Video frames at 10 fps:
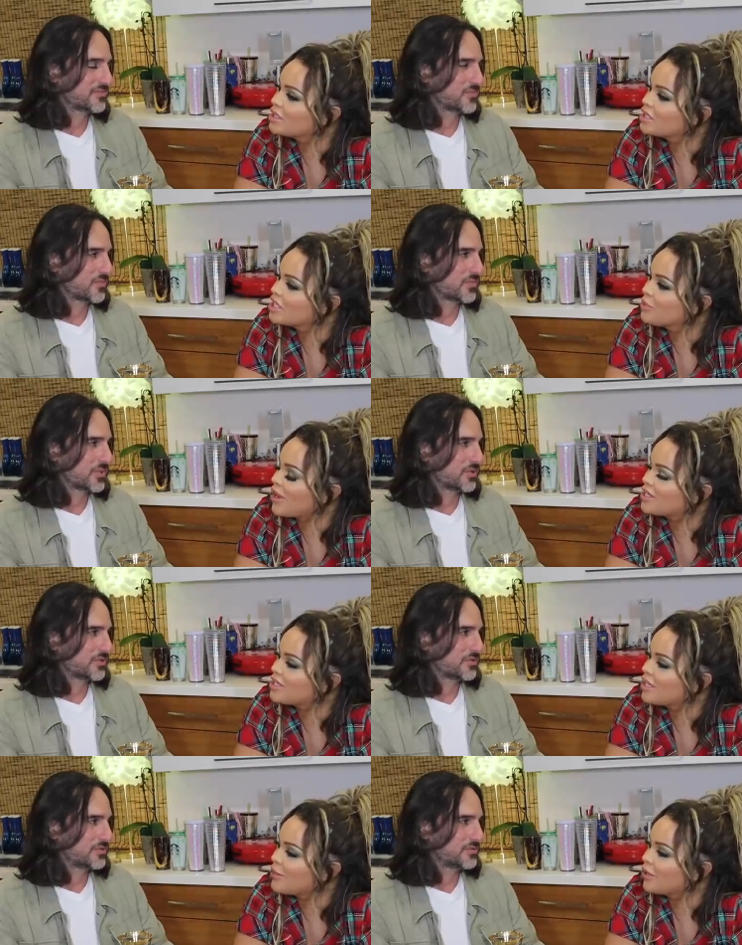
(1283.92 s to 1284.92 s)
Speaker 1: spice
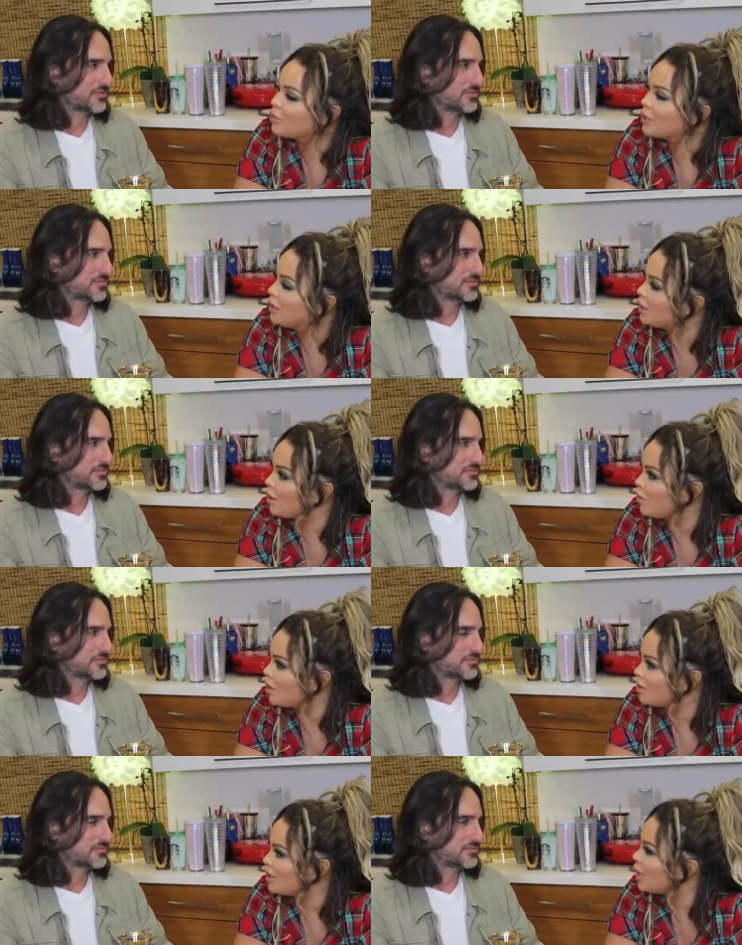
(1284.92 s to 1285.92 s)
to them. I can only eat like
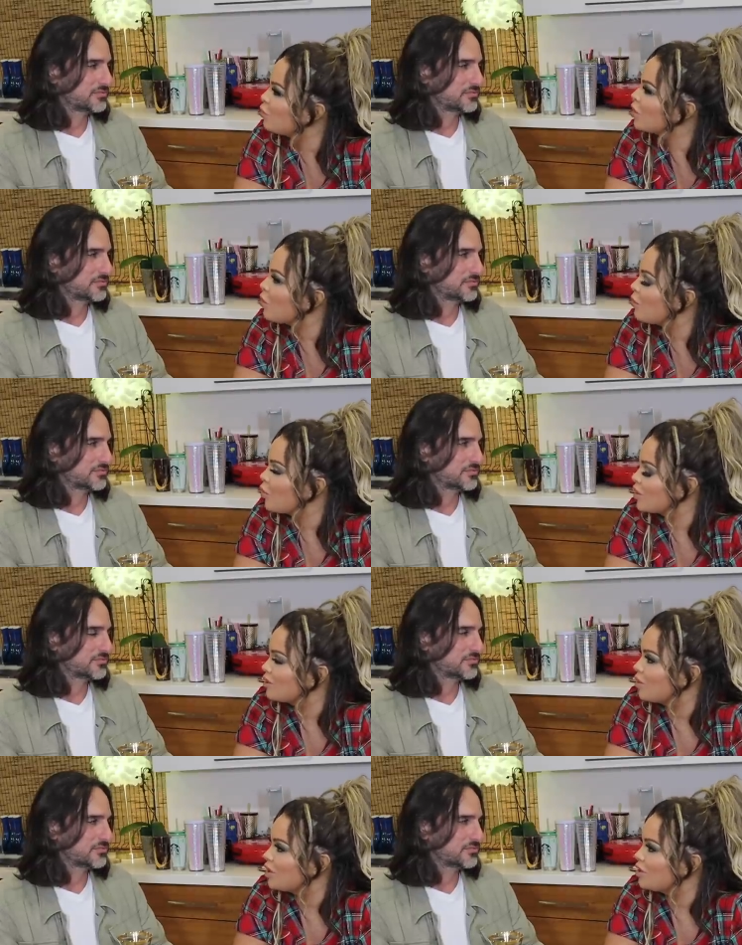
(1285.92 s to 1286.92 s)
one. Like I wouldn't want more
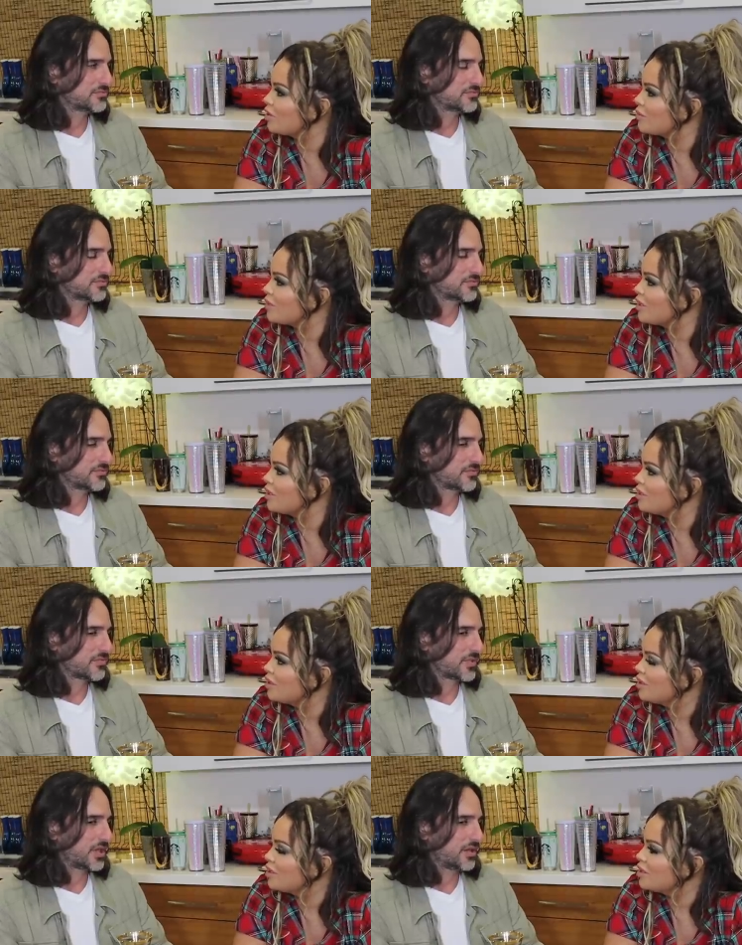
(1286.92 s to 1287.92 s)
than one. You know what I mean?
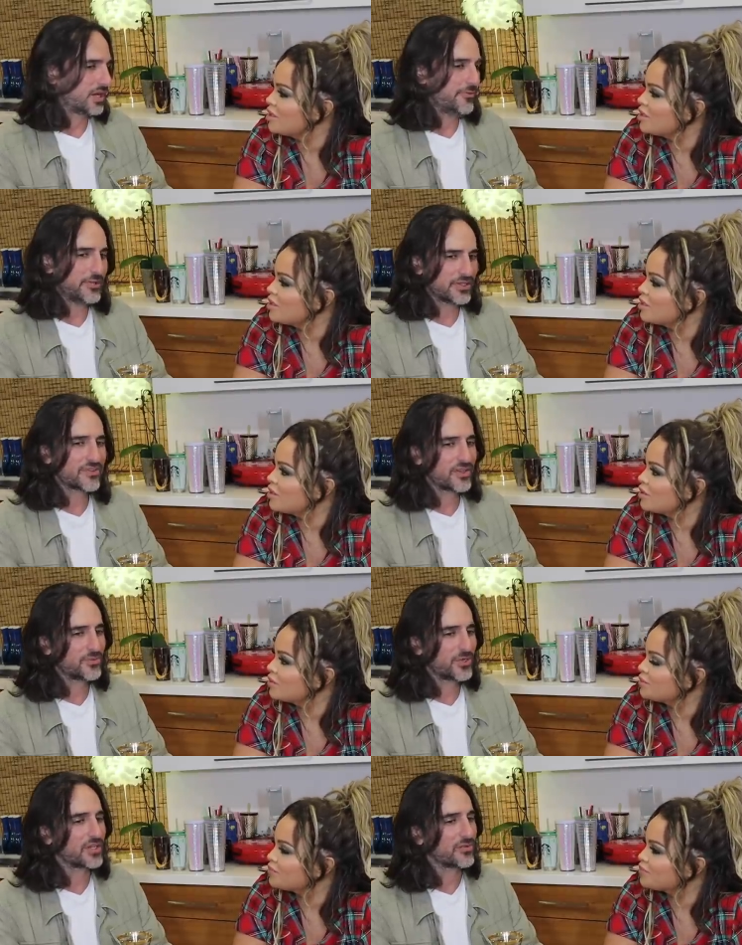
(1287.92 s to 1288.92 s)
Speaker 2: I felt the
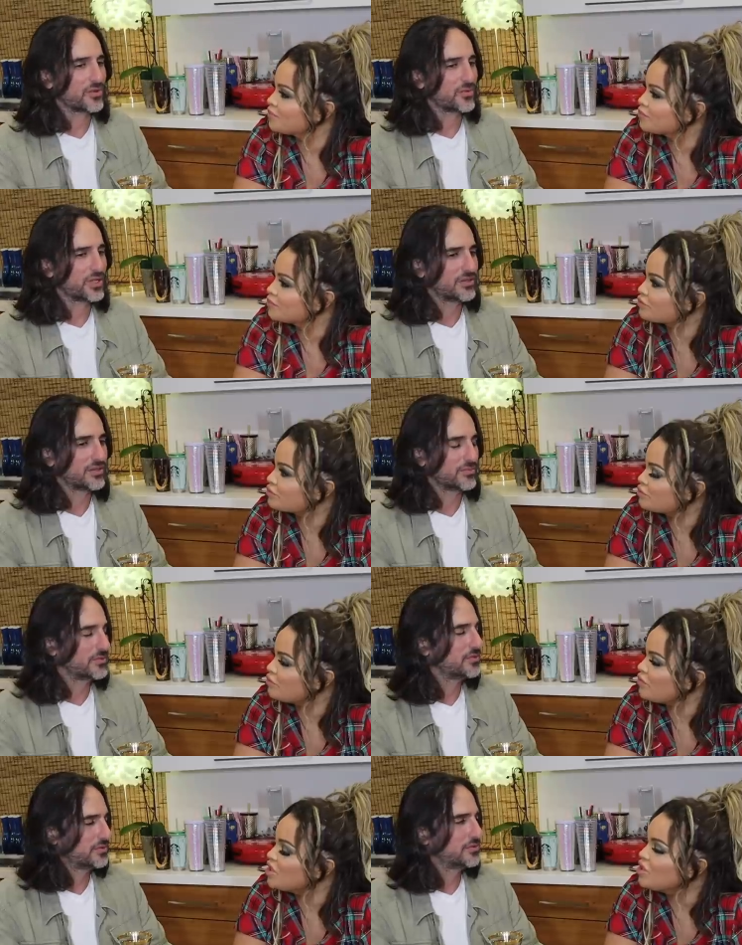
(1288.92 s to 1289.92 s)
same way when we got
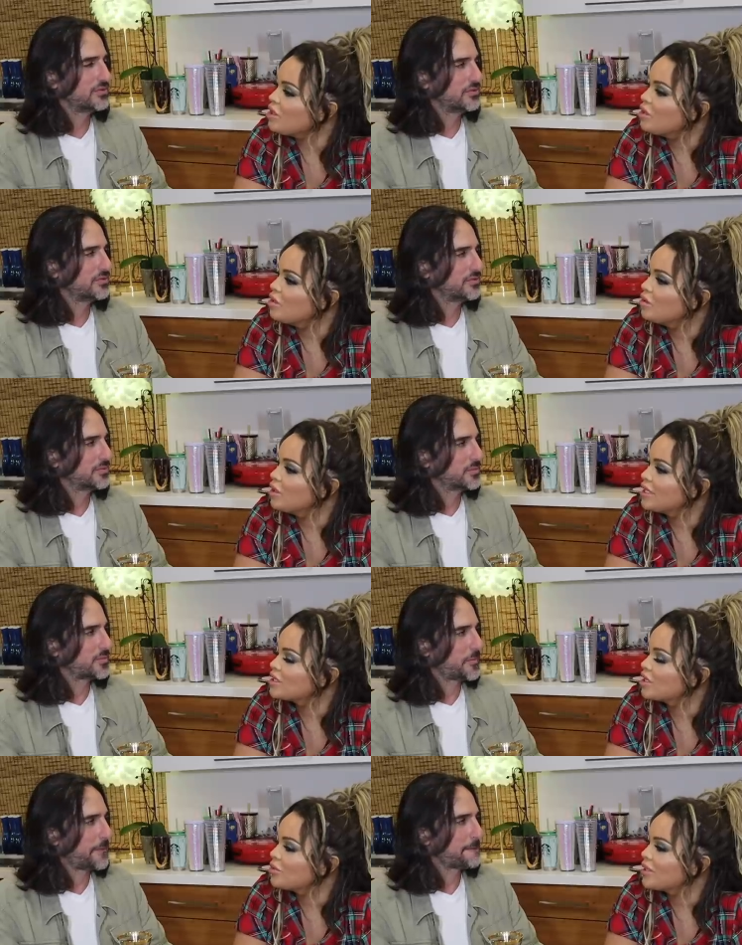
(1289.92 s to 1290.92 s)
there.
Speaker 1: So it's
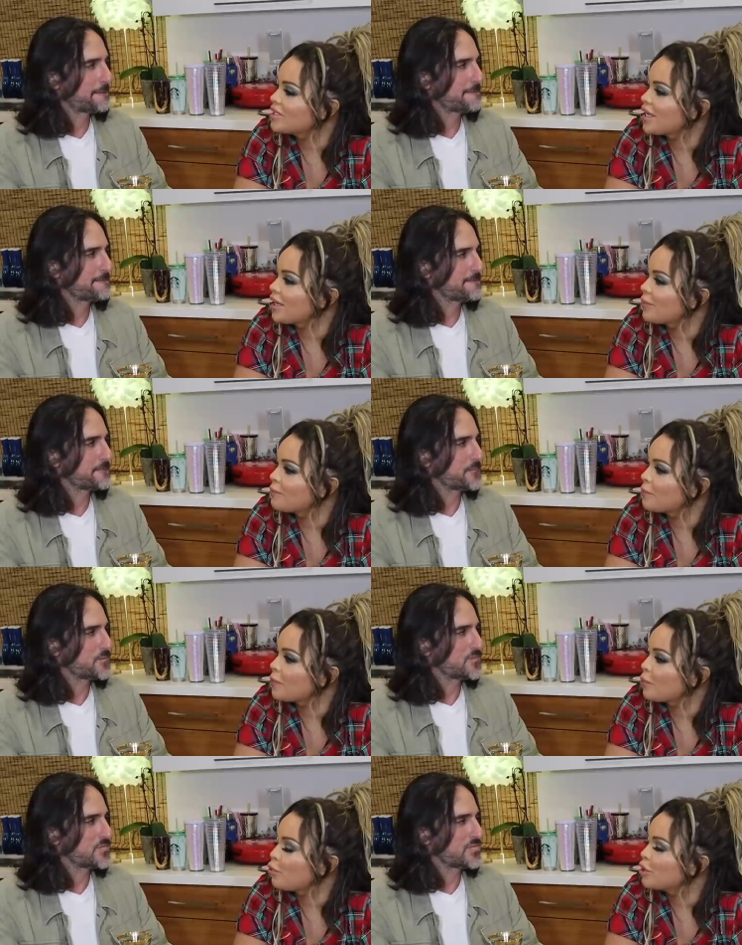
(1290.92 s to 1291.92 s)
a good way to like
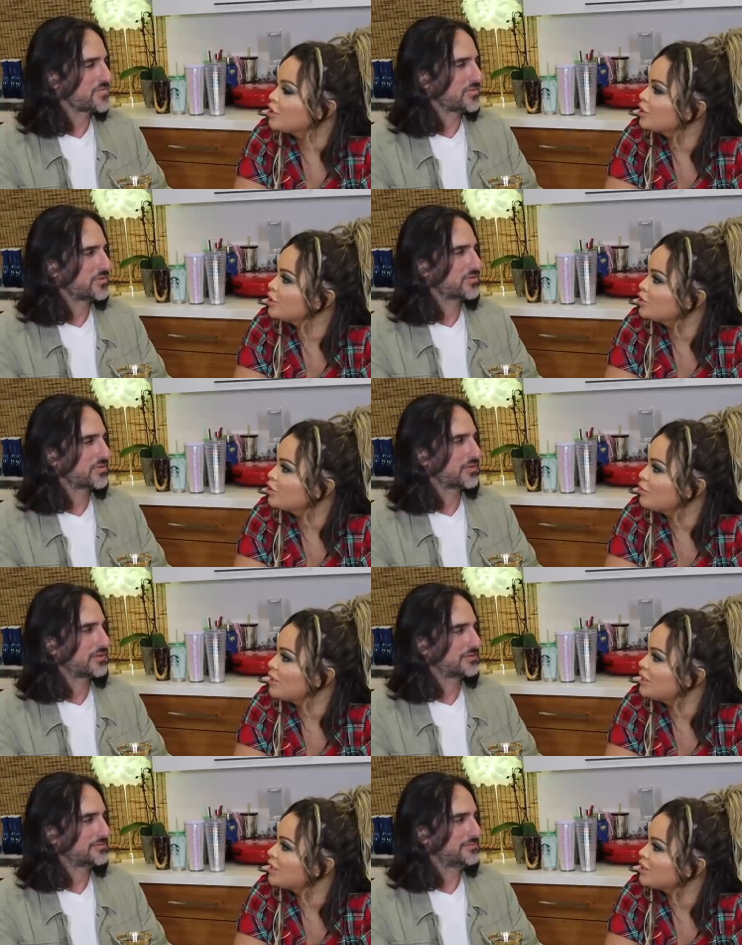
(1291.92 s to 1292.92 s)
portion control
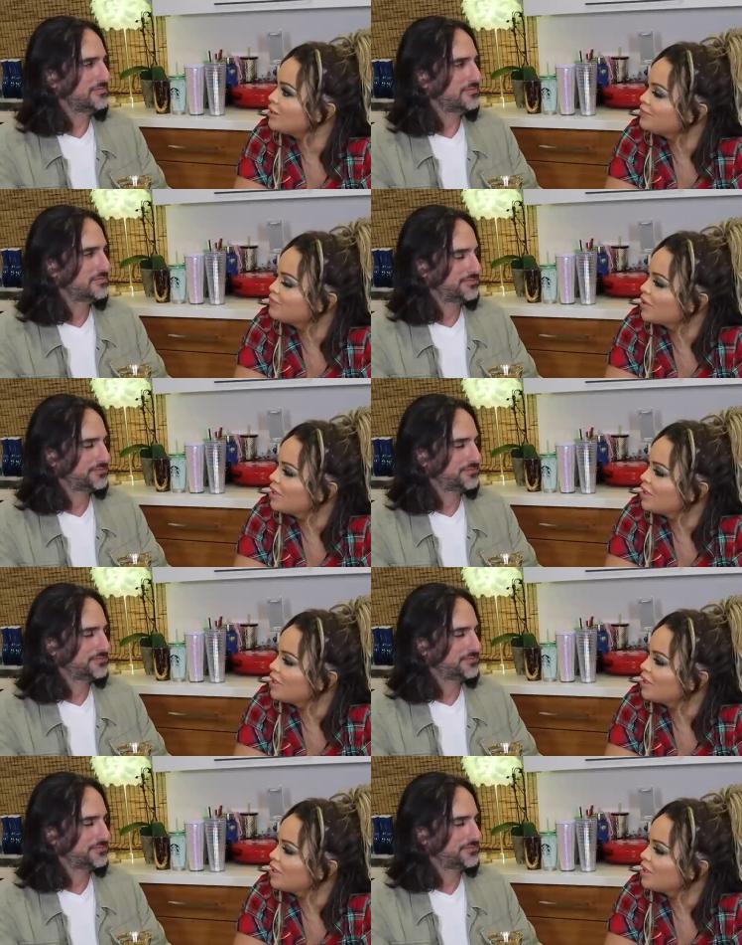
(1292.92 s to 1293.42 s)
my dinner